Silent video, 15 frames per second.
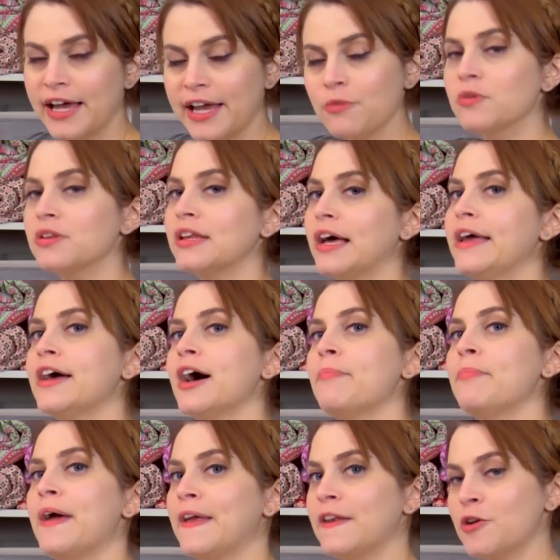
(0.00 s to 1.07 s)
light will light
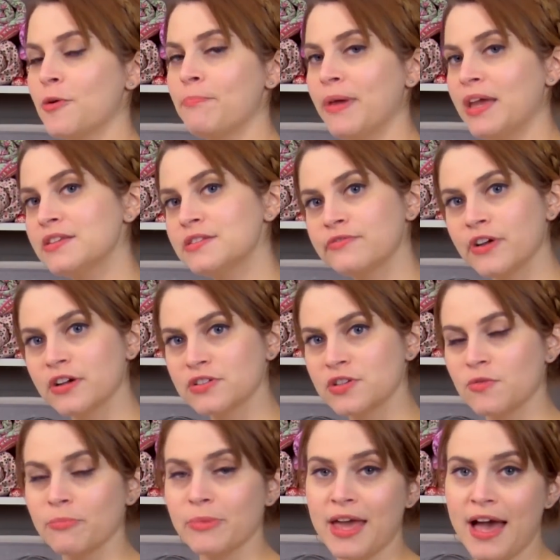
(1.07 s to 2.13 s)
up and your baste
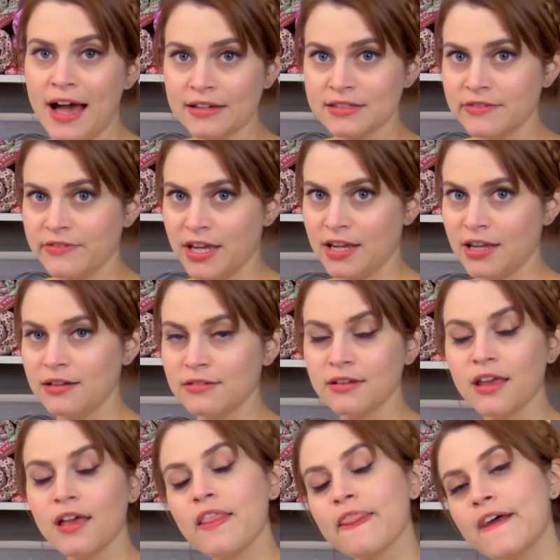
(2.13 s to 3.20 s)
function will be
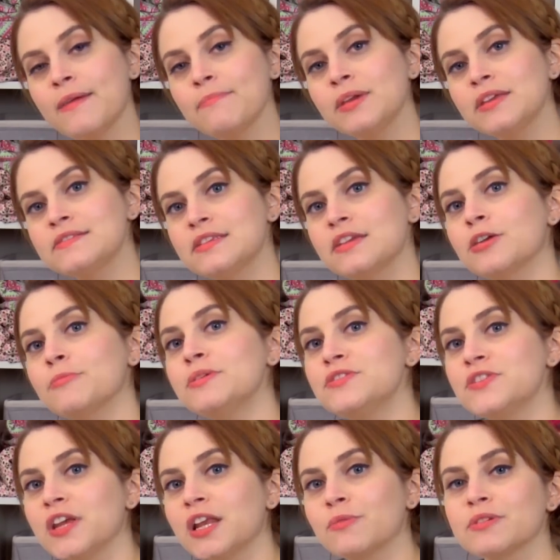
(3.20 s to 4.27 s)
activated. That means that your
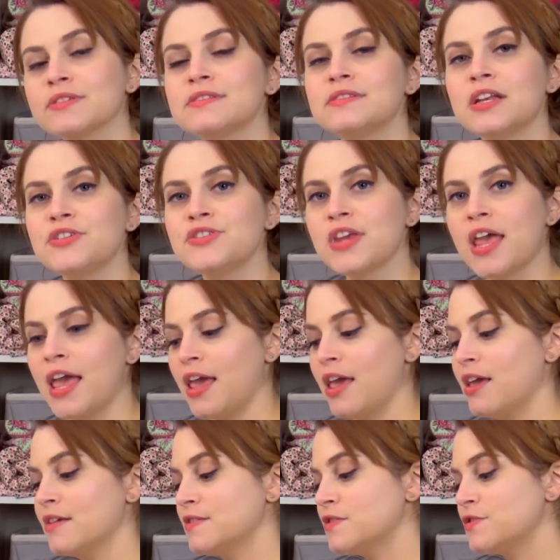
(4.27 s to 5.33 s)
machine will stitch
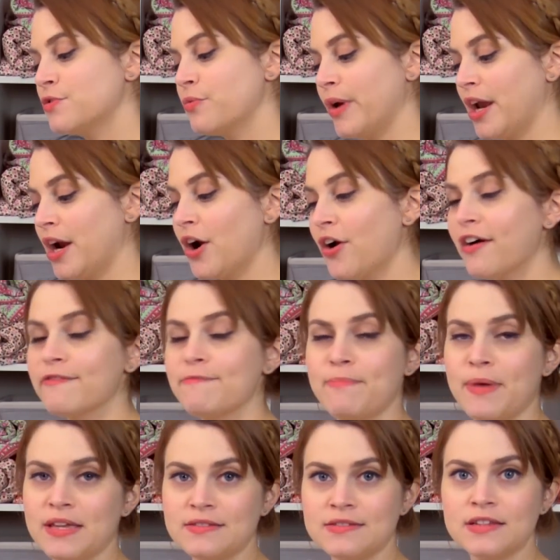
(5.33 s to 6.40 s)
a square
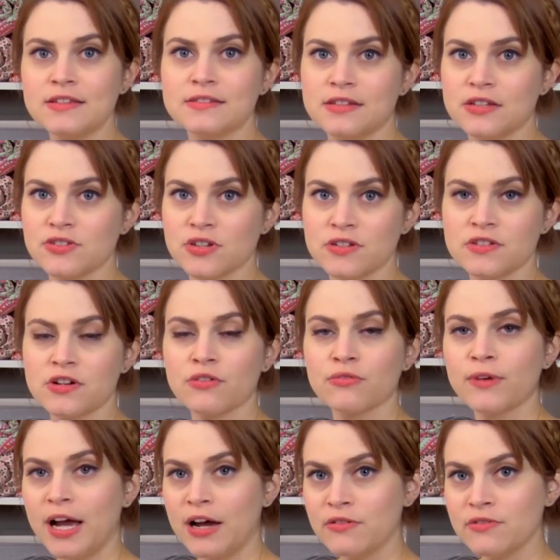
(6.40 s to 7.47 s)
of basting stitches
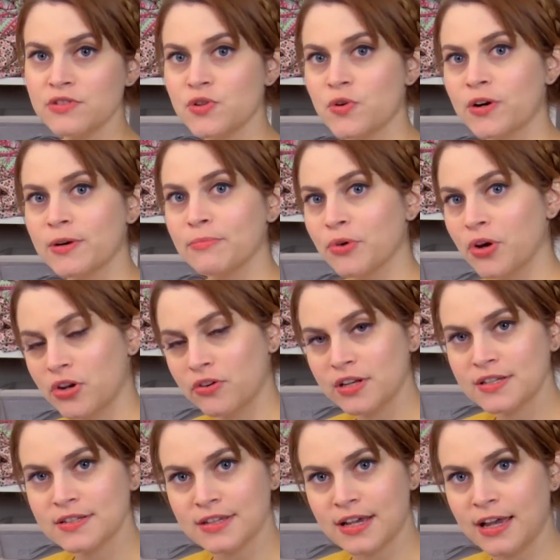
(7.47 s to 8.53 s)
around your
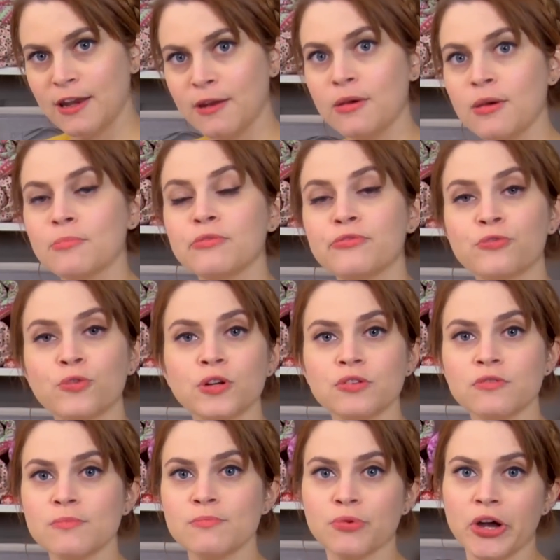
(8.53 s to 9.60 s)
embroidery design before
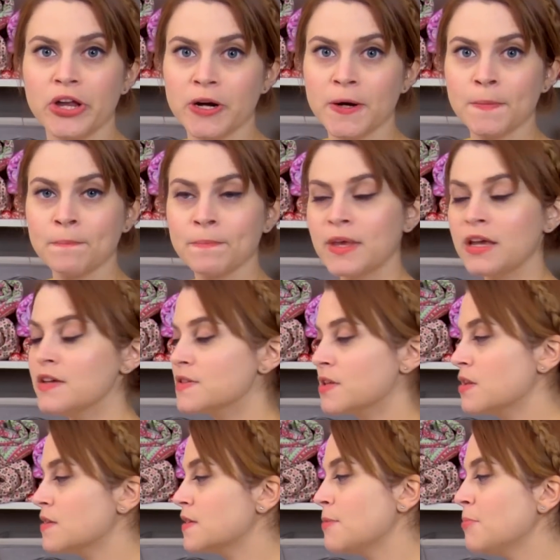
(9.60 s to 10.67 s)
you embroider.
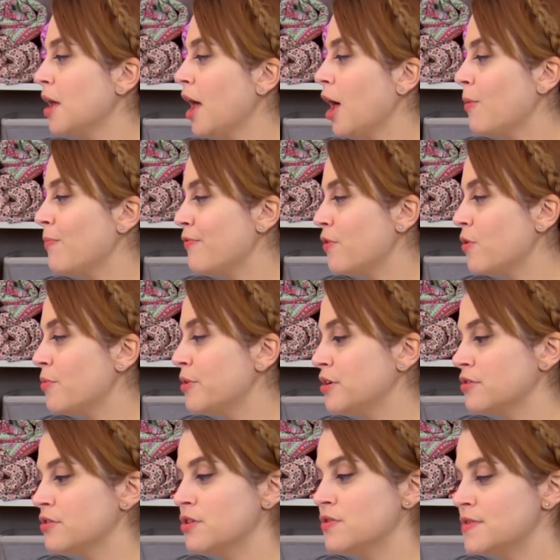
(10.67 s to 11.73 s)
So this can be helpful when
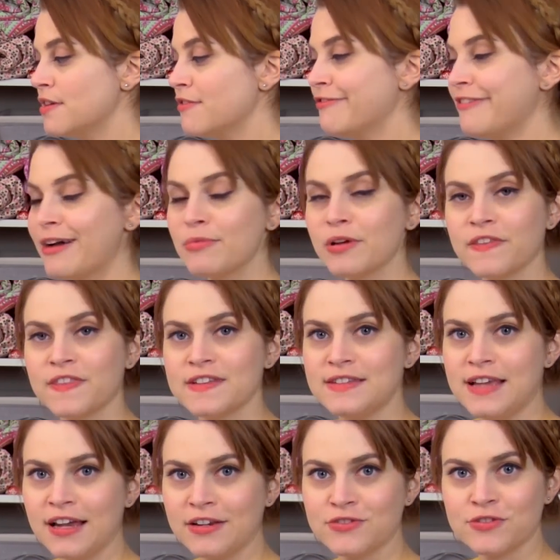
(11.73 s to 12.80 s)
you're using fabric
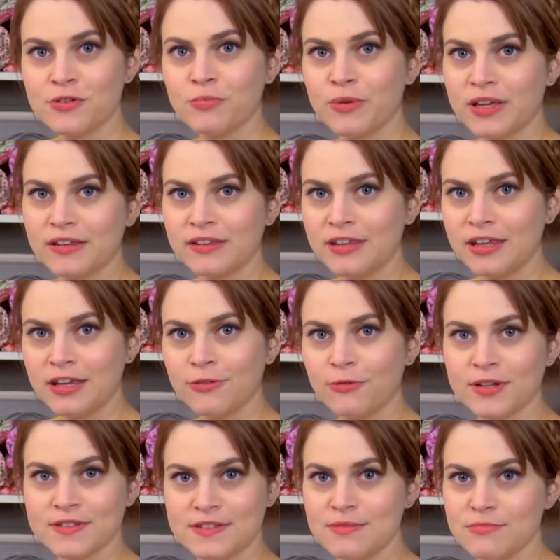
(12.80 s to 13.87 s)
that's extra wiggly, it
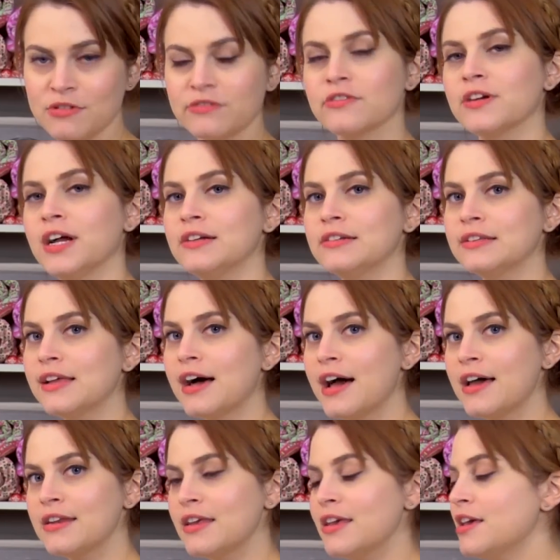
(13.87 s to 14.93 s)
wants to move around a
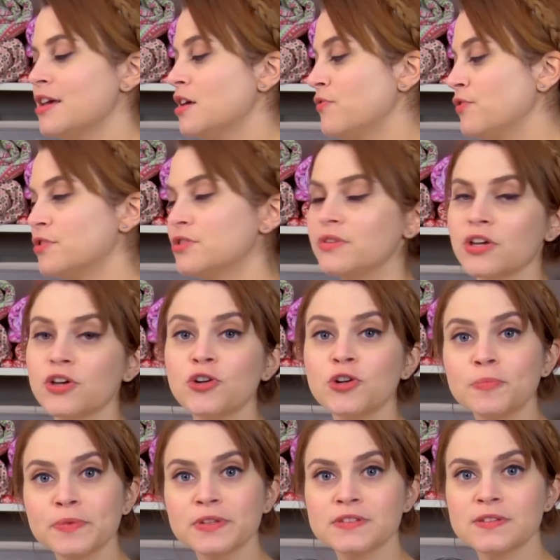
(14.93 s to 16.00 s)
lot, if you're doing
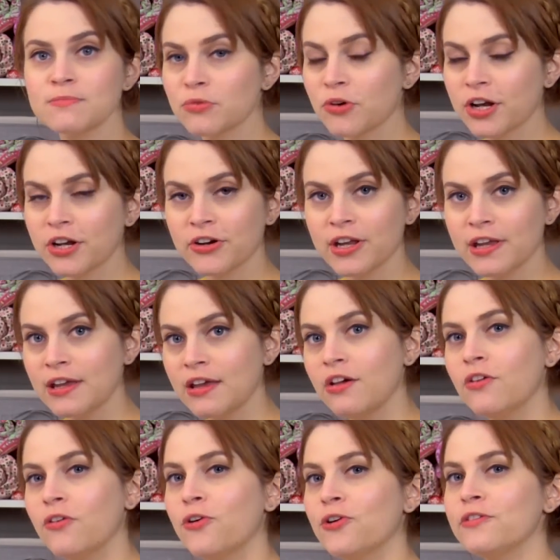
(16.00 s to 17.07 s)
hoopless embroidery,
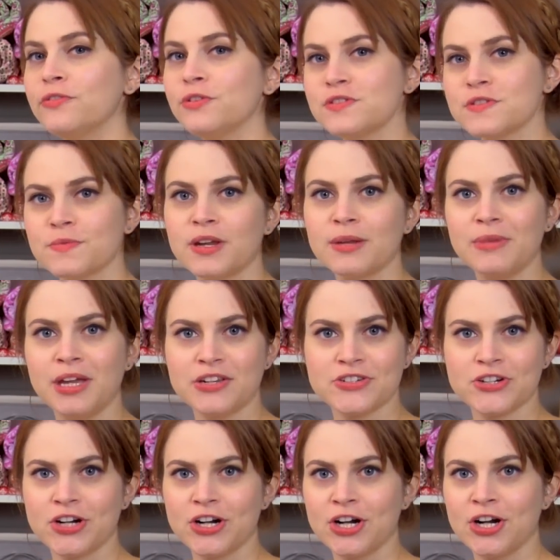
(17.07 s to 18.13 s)
or if you just want to make
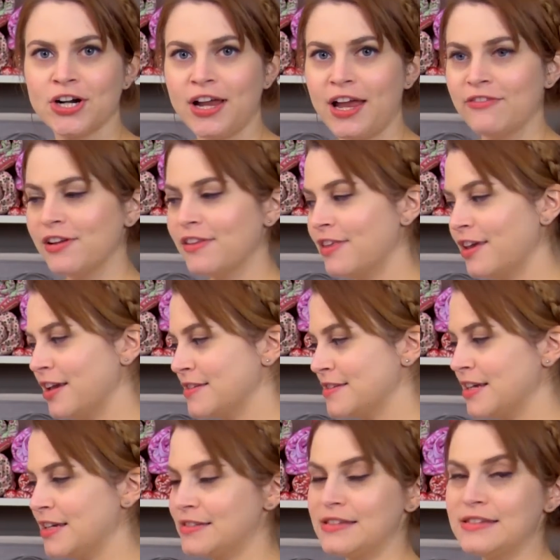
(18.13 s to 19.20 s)
sure everything is
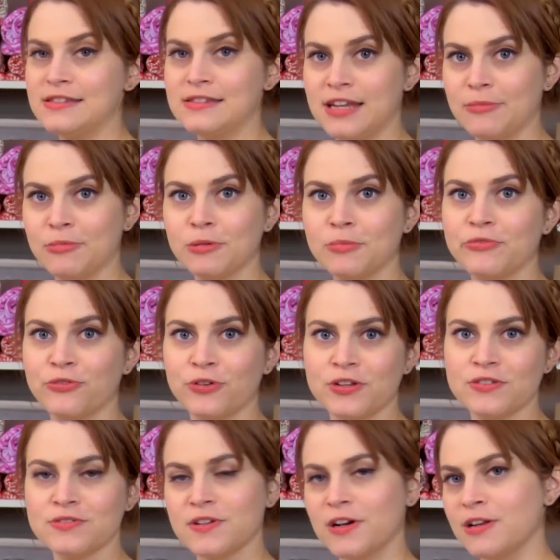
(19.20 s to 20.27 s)
nice and stable before
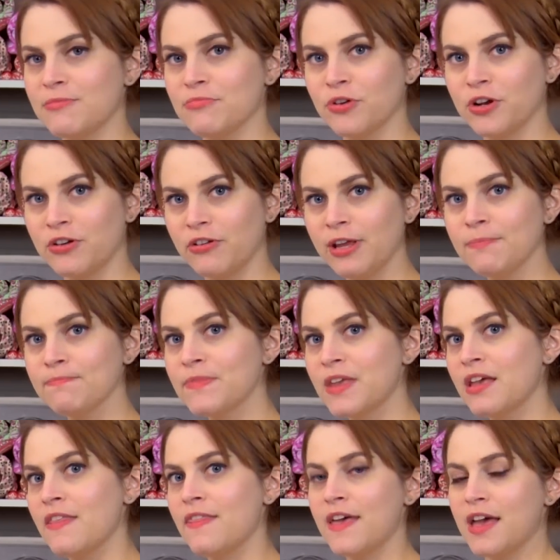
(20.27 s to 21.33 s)
you start embroidering,
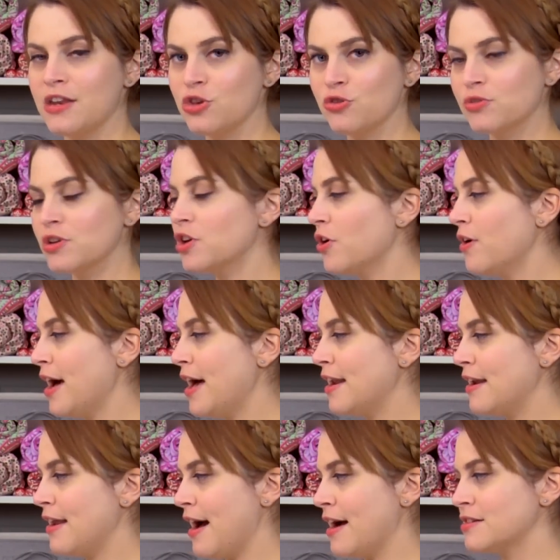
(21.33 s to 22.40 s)
then you can go ahead
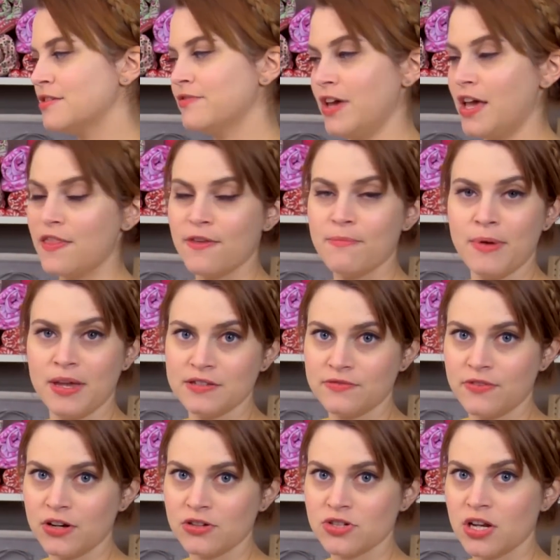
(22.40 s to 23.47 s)
and activate the
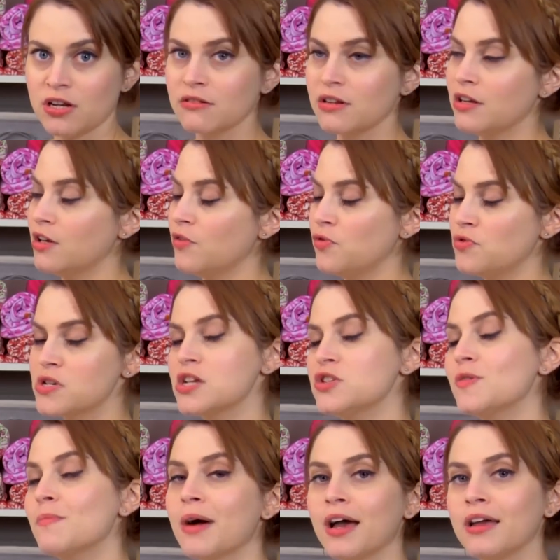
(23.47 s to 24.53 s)
baste function. If you
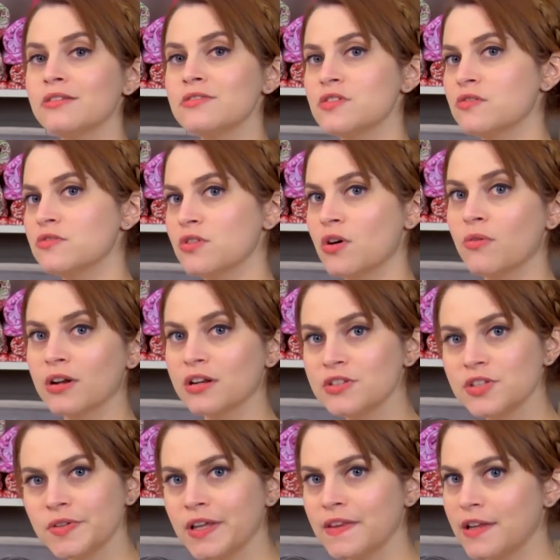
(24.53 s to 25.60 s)
change your mind and you don't want to
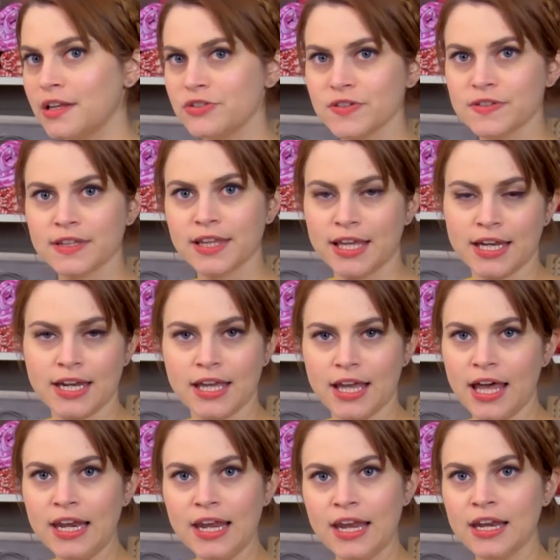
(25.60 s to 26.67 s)
do it, then just click it
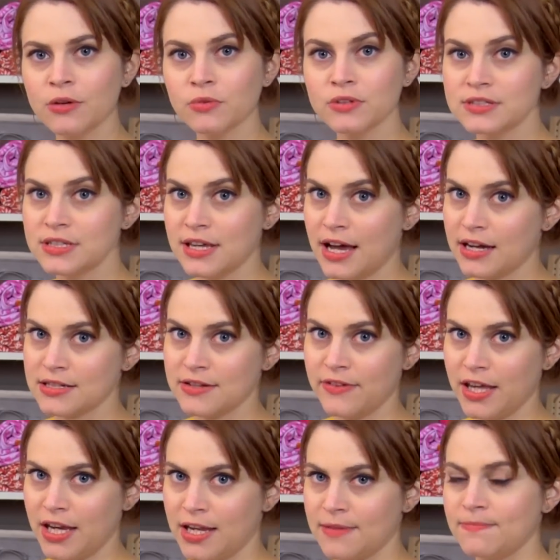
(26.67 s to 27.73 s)
again and it will
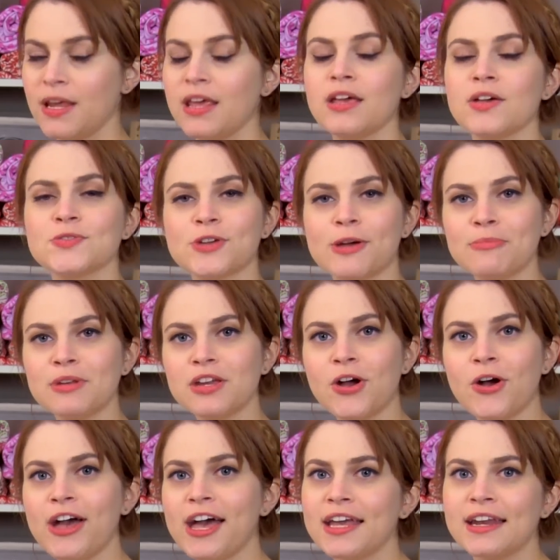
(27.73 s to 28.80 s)
deactivate it. So I'm going
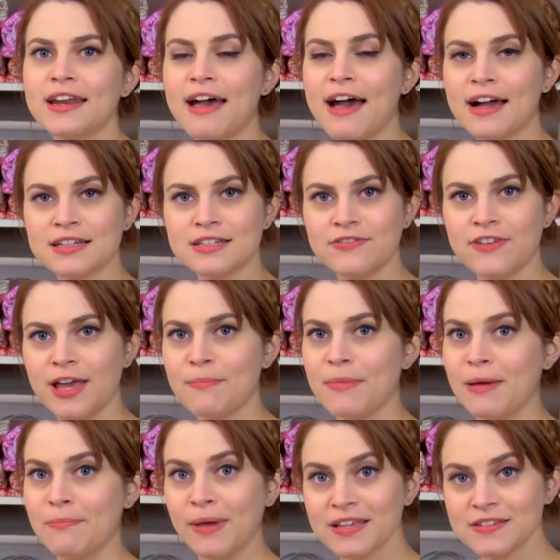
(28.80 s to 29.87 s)
to go ahead and activate
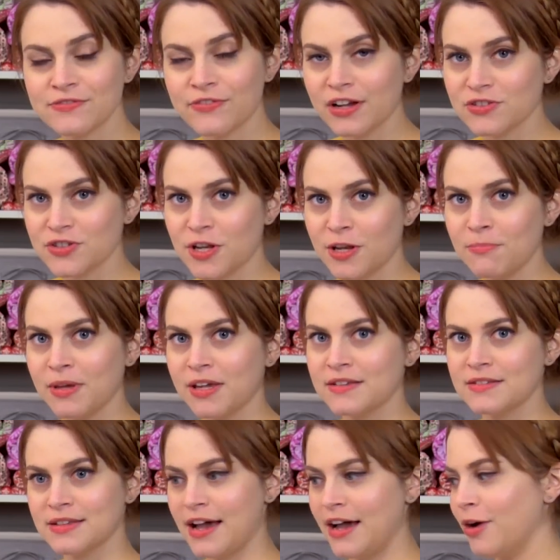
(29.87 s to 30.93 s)
my baste function
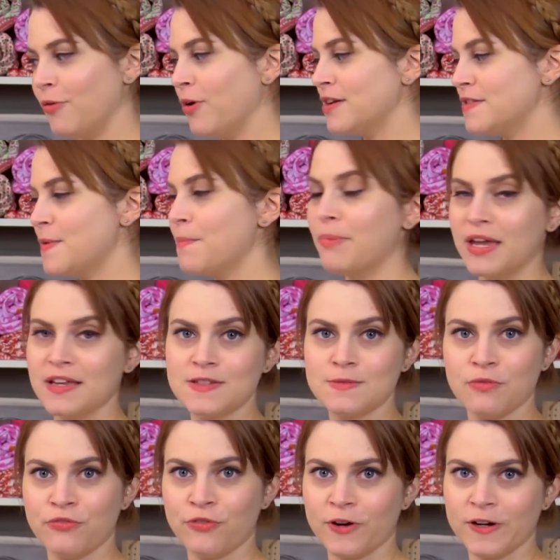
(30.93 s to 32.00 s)
because I want to
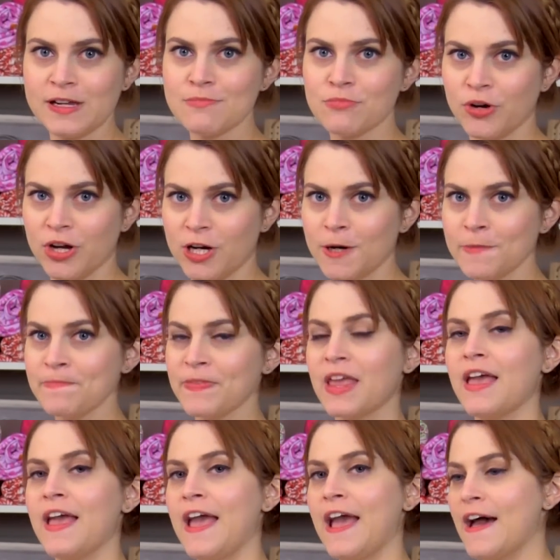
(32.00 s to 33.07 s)
baste before I embroider,
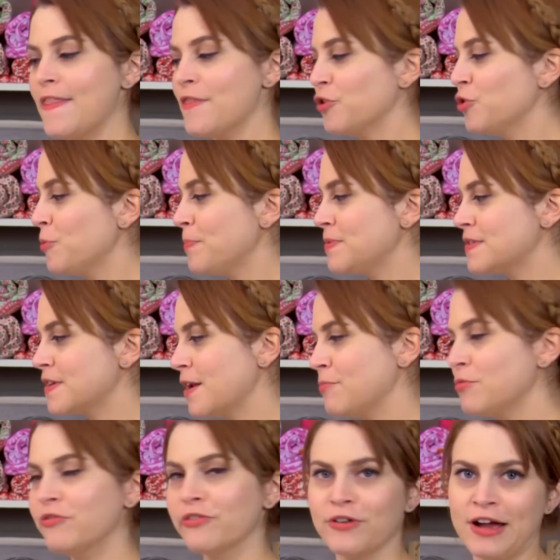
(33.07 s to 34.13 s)
and the hoop is going
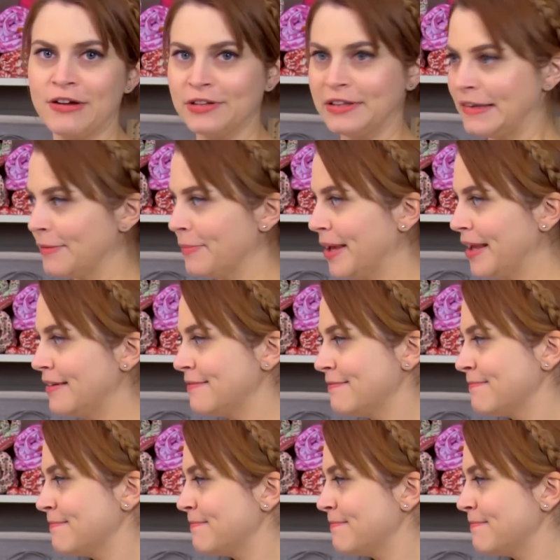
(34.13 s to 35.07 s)
to move around a little bit.